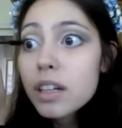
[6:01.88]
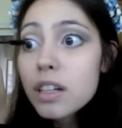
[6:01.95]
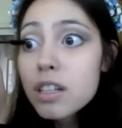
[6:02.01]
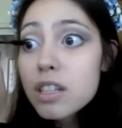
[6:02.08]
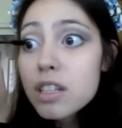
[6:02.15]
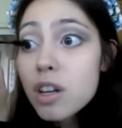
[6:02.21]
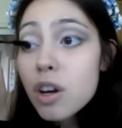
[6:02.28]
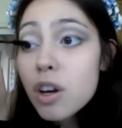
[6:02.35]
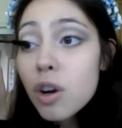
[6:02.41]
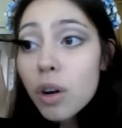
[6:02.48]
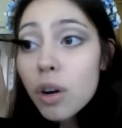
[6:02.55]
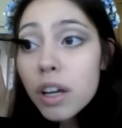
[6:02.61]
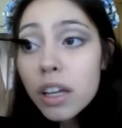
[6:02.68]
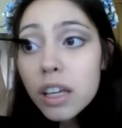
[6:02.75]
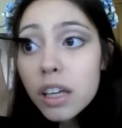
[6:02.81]
Just
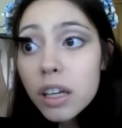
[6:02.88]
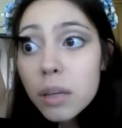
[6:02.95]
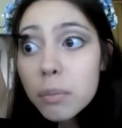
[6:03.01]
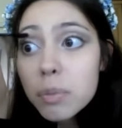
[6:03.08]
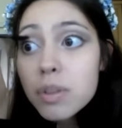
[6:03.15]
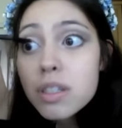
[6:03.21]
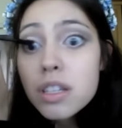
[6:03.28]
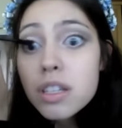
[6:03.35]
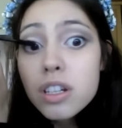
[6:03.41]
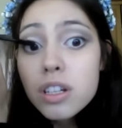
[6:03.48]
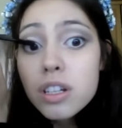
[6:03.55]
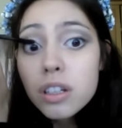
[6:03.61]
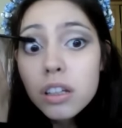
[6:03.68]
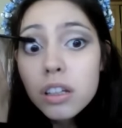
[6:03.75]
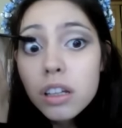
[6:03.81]
locking it in
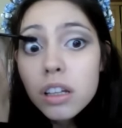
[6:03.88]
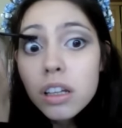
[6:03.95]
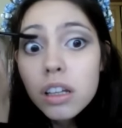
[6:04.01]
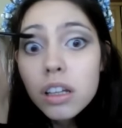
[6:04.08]
position.